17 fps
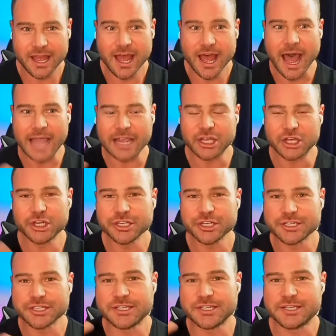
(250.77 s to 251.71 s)
I
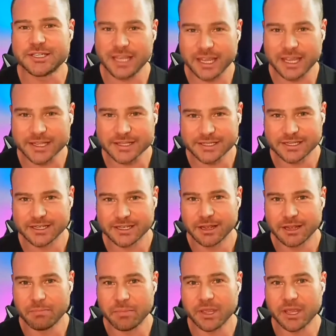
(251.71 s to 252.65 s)
couldn't see it
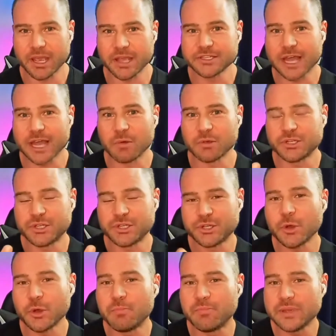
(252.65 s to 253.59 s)
because I was
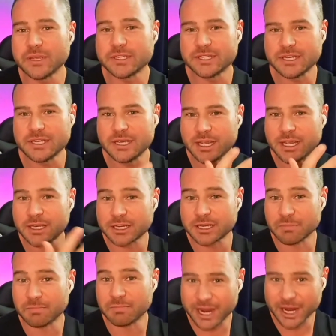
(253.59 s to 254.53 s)
so busy in
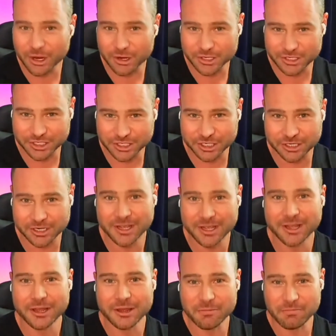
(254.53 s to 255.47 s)
comparison
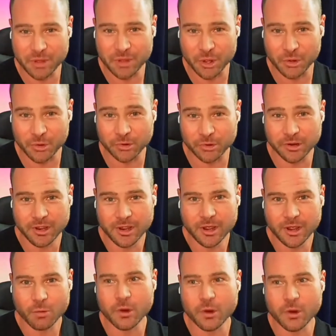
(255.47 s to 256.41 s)
mode
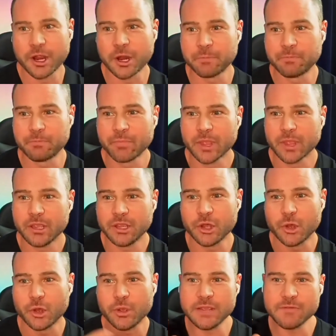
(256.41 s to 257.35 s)
where,
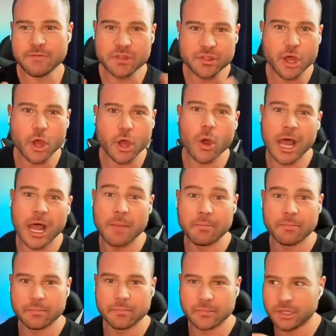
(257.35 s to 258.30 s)
even though
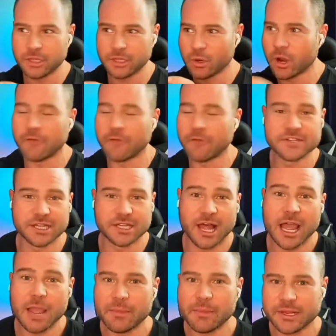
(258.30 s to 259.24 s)
I'm, an offensive
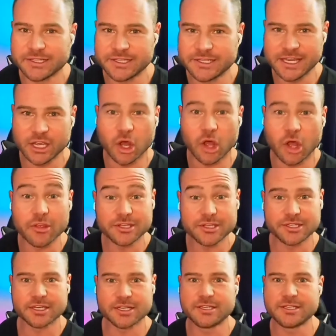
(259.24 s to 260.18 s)
lineman and seeing all this
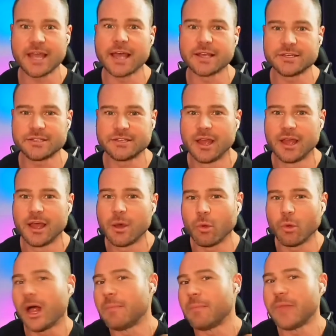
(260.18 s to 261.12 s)
success,
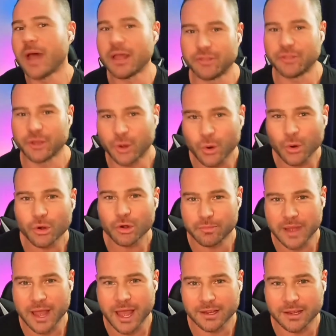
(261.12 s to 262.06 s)
well, I'm not the
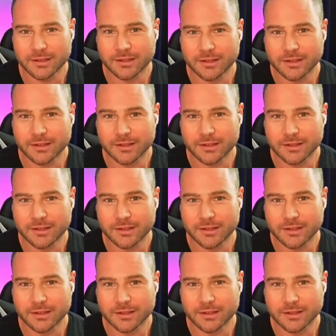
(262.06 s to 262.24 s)
quarterback.